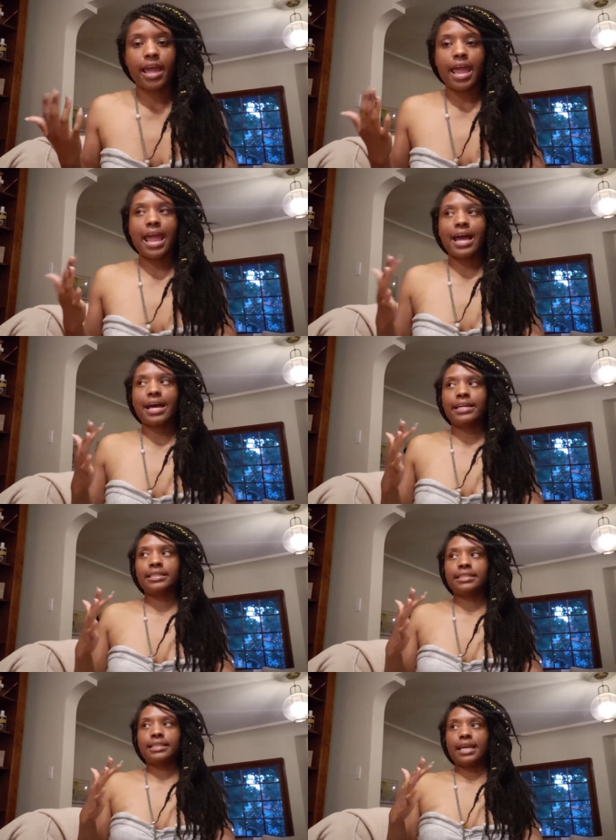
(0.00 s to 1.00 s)

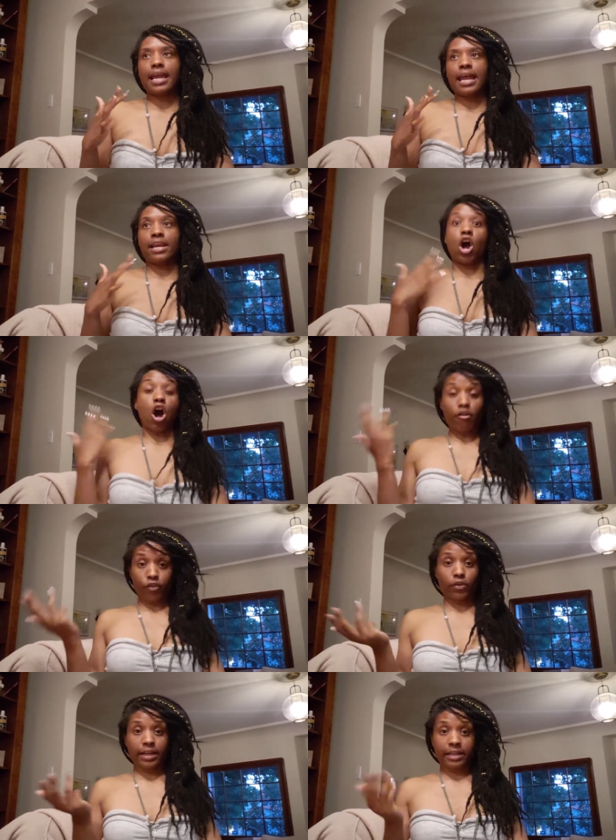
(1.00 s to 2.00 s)
and an
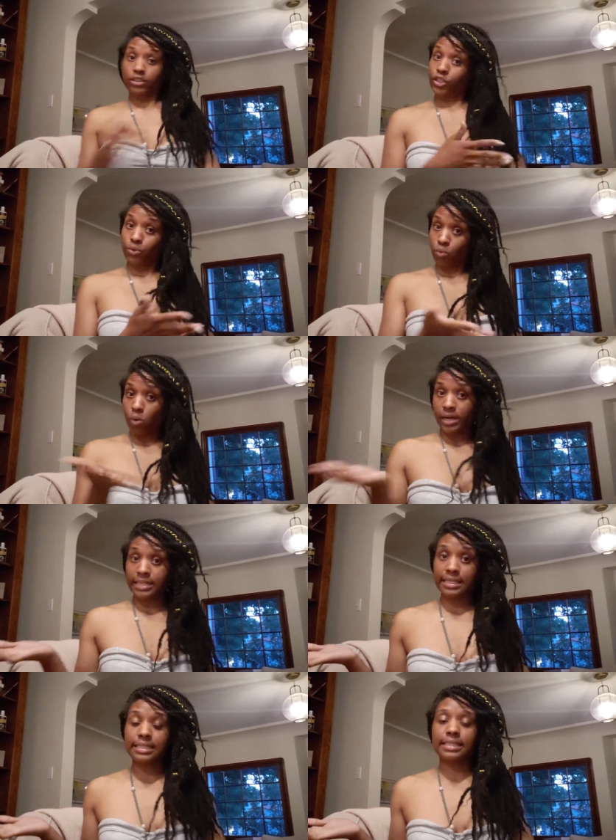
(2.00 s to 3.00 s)
offering to what
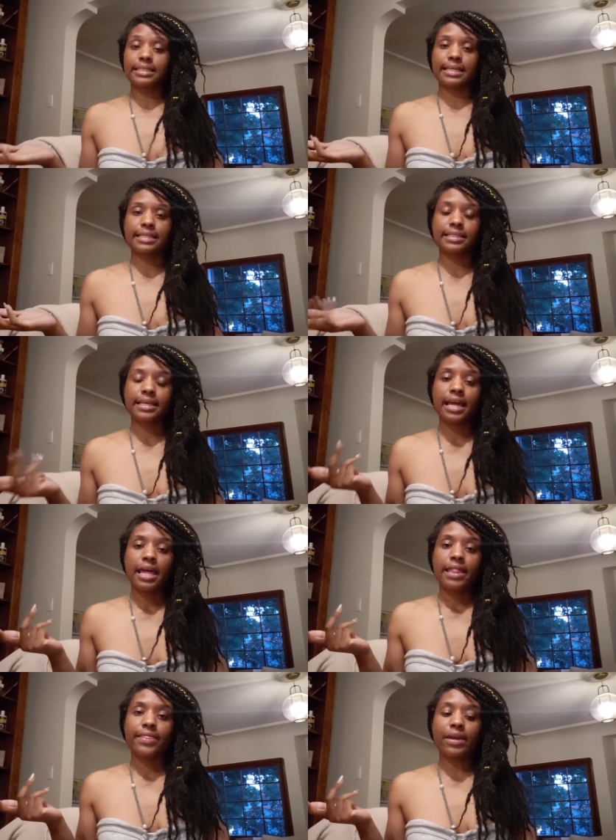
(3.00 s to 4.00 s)
existence is,
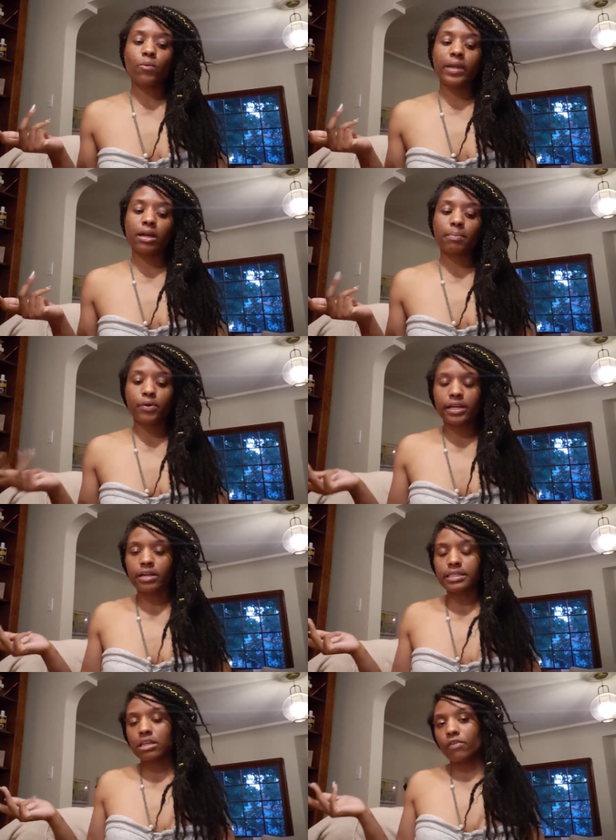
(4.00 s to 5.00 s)
then we are putting
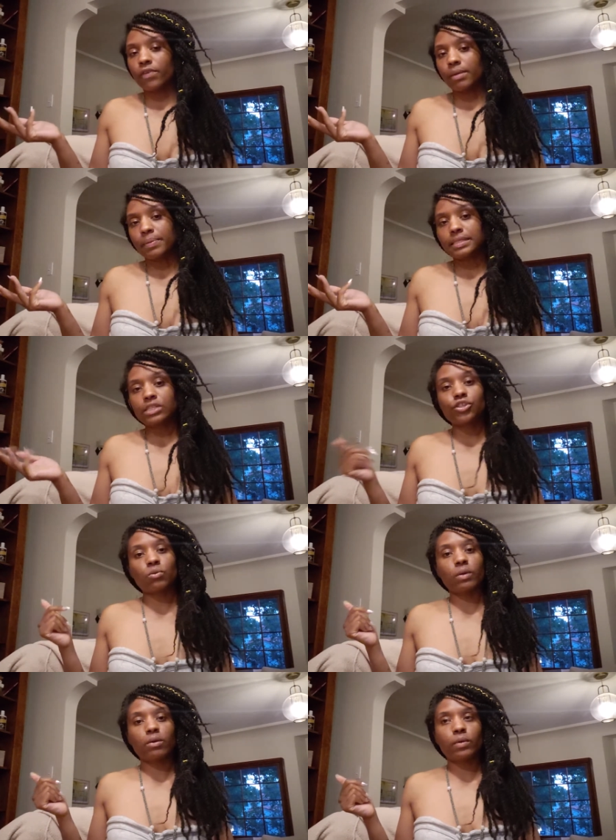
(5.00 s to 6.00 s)
ourselves in a
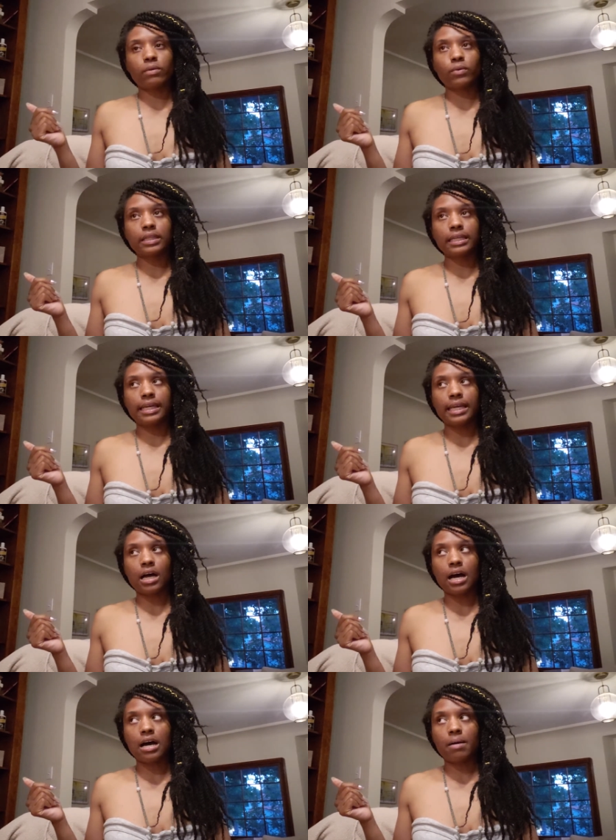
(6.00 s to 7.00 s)
position where we really
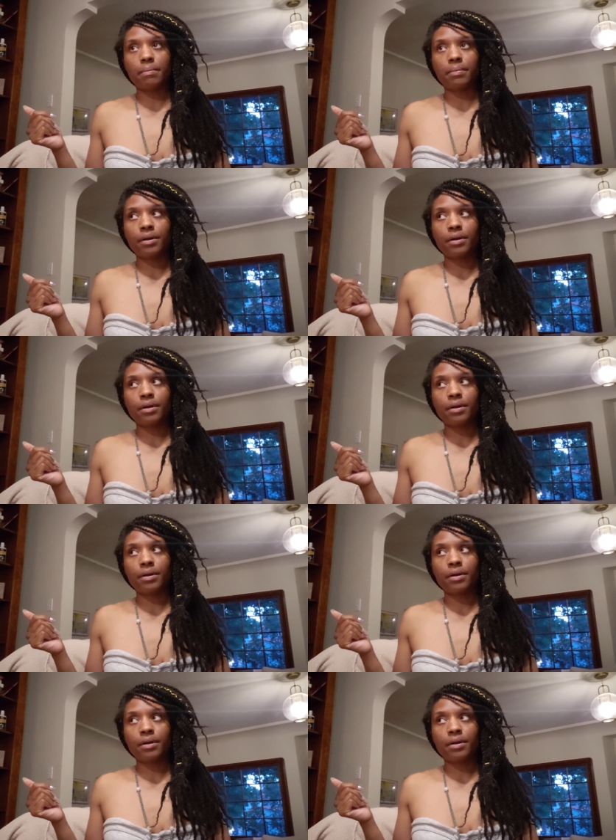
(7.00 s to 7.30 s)
are